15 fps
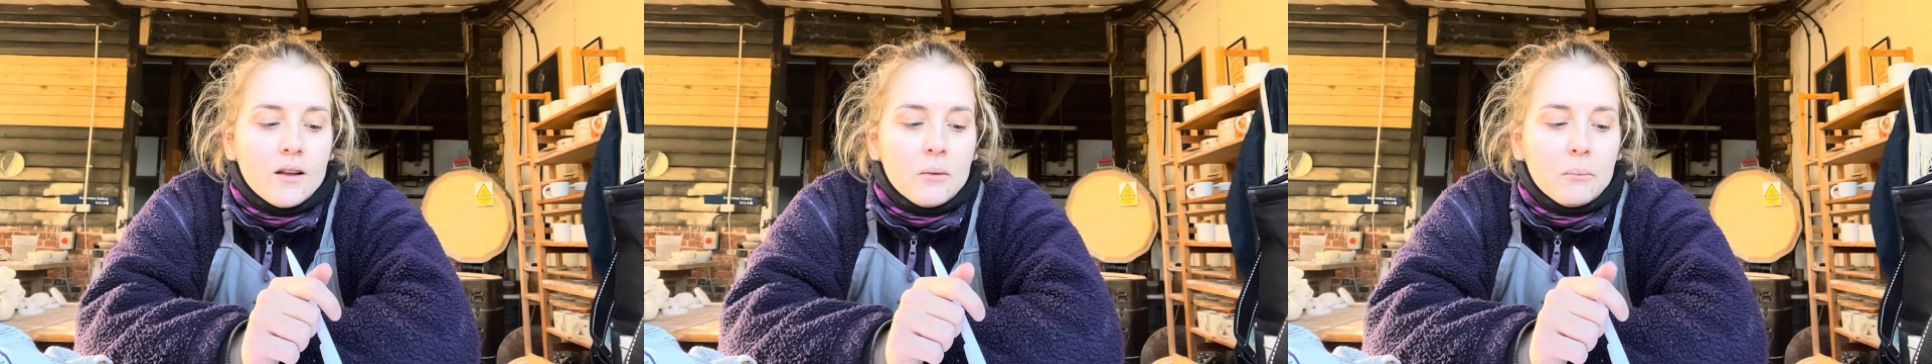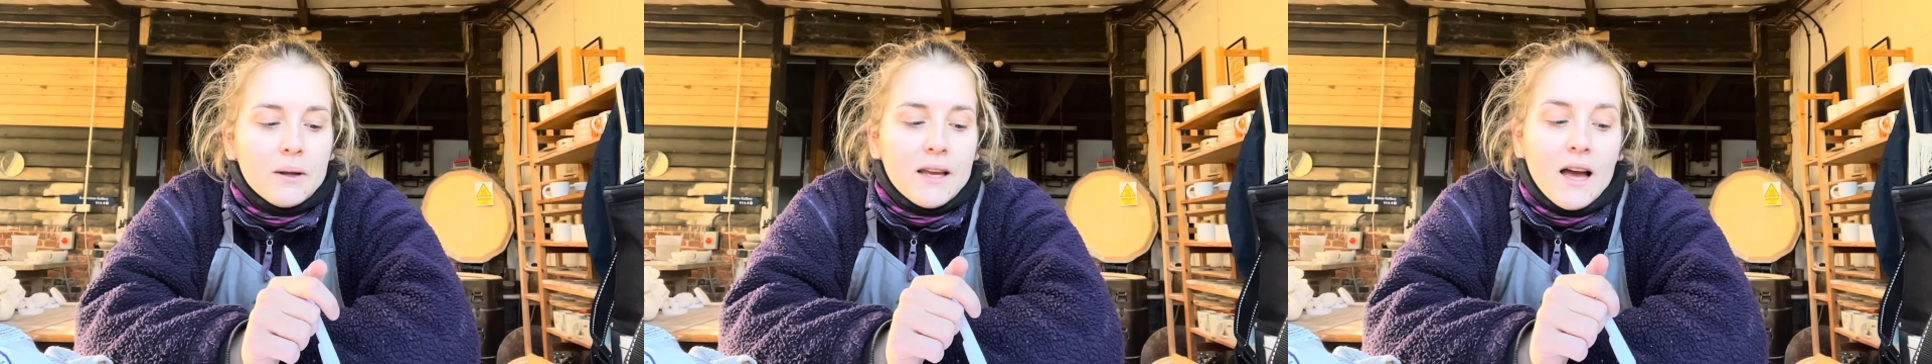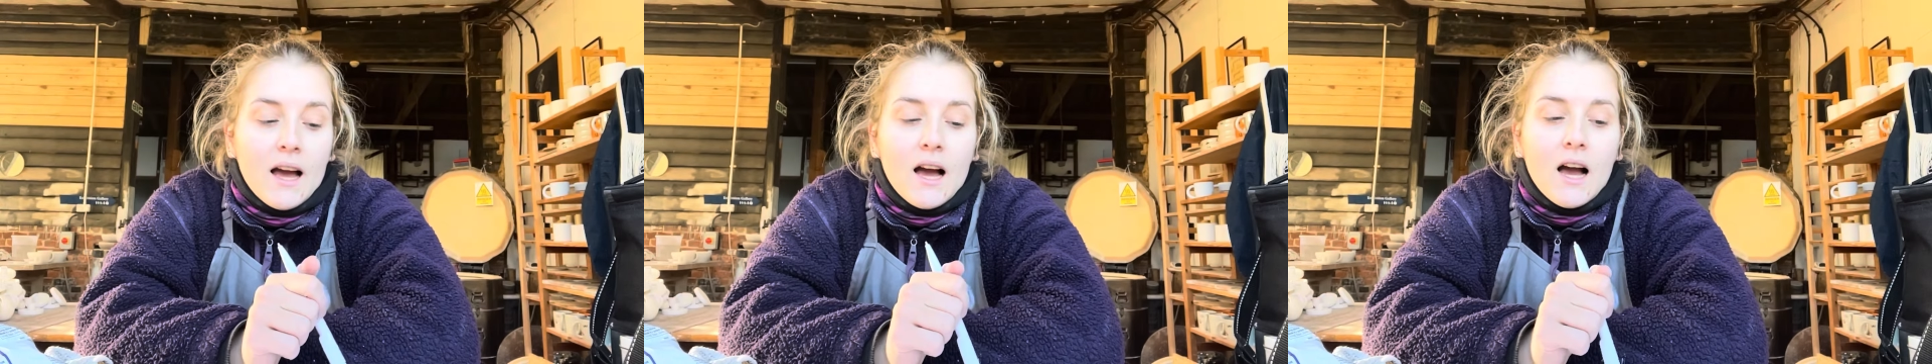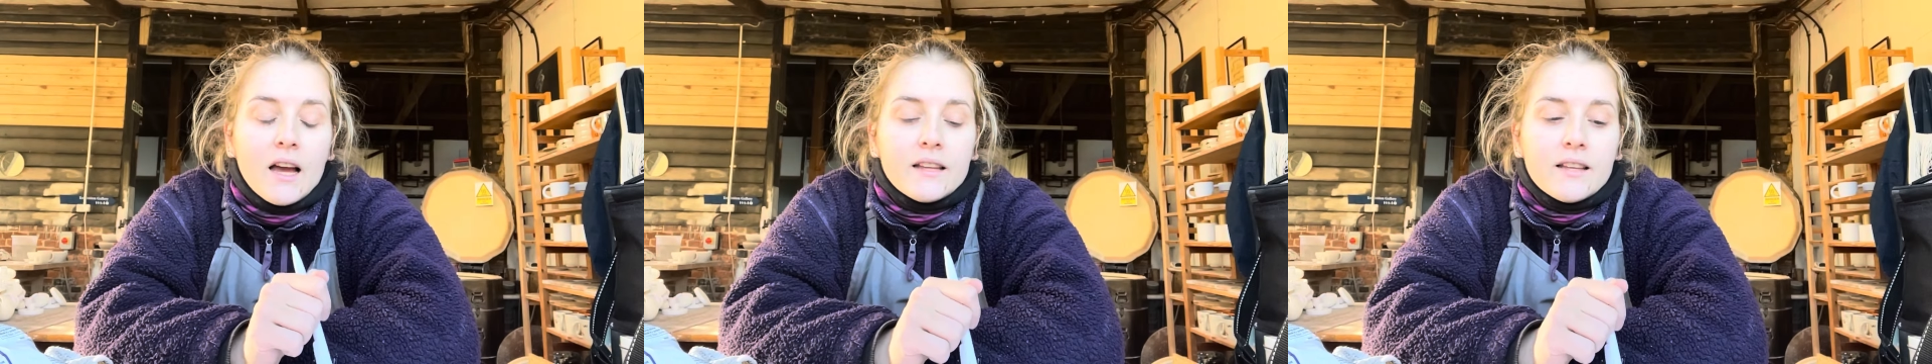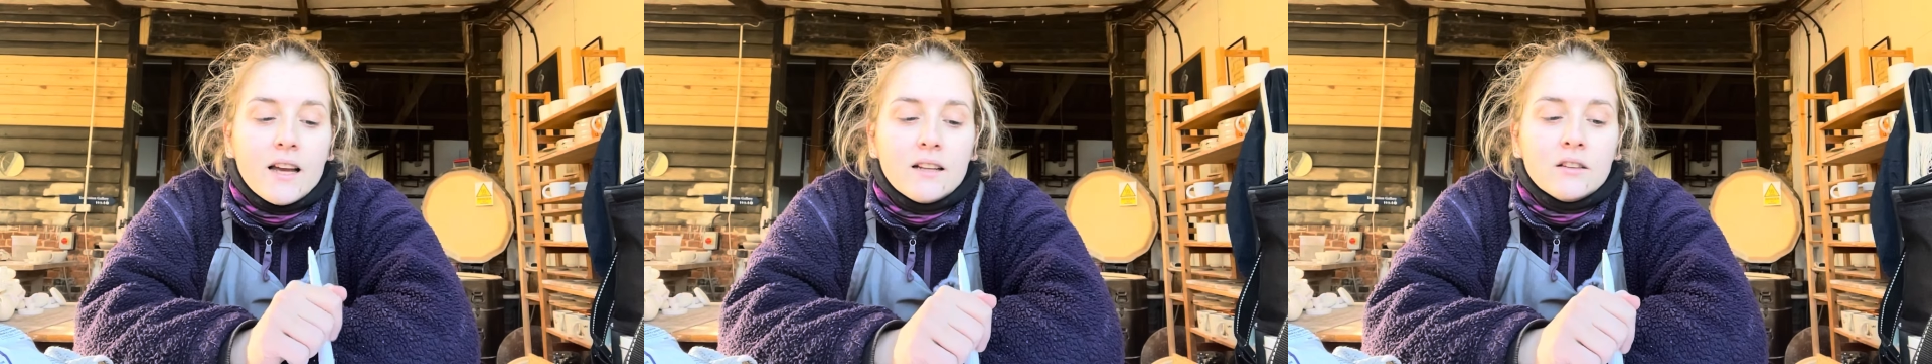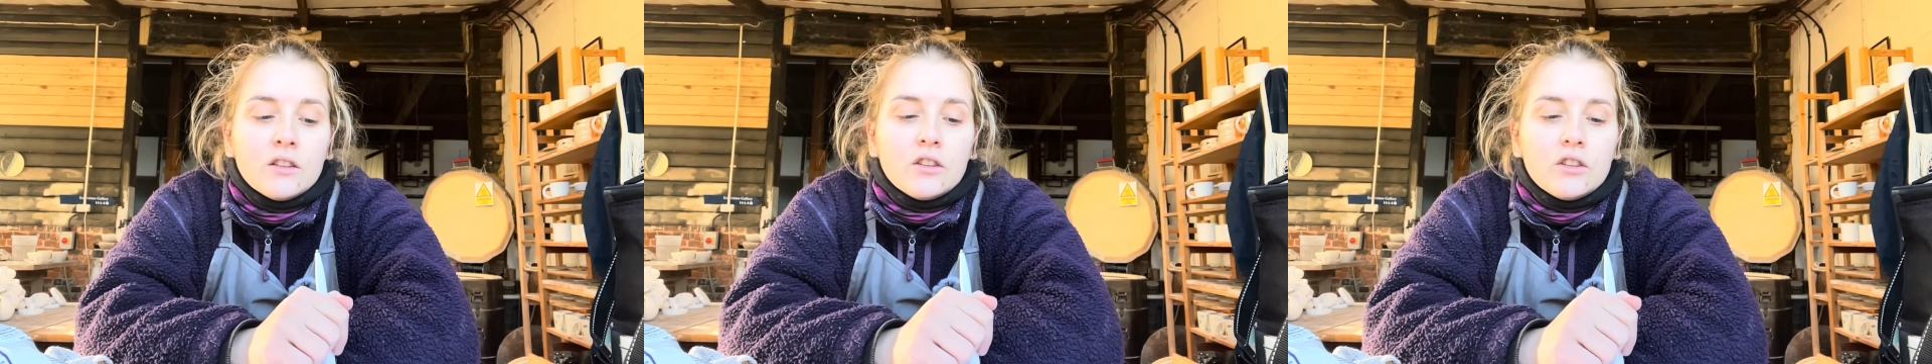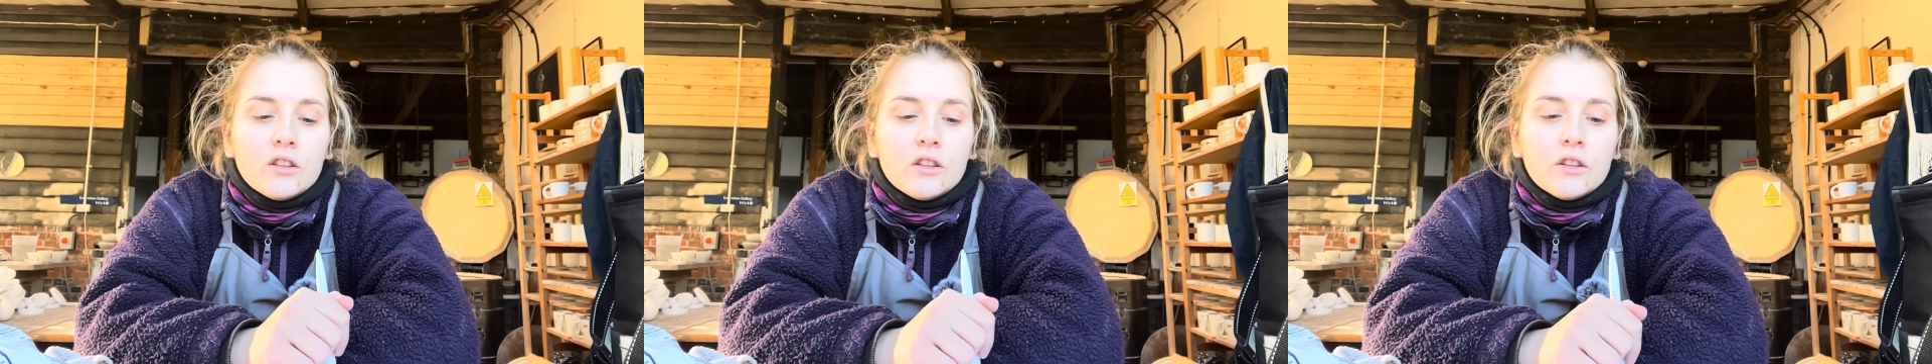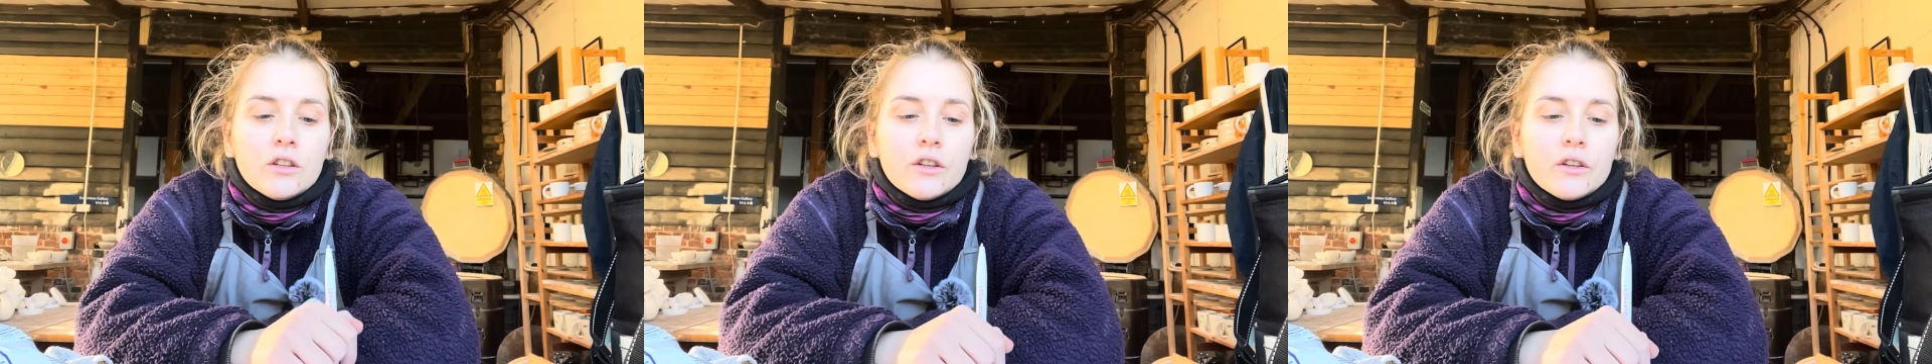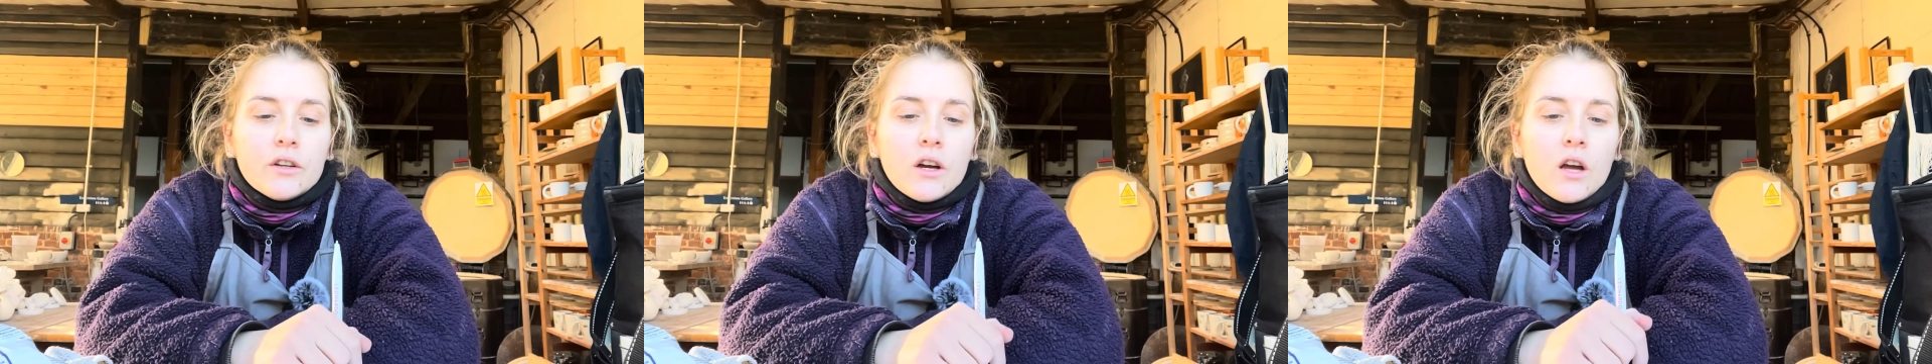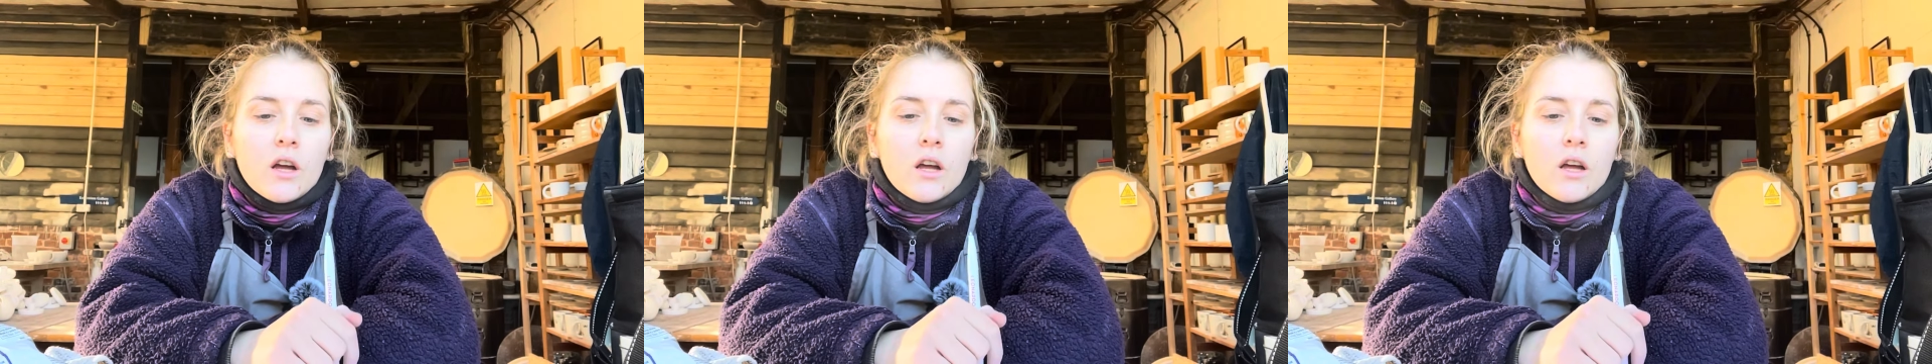But yeah, I tend to do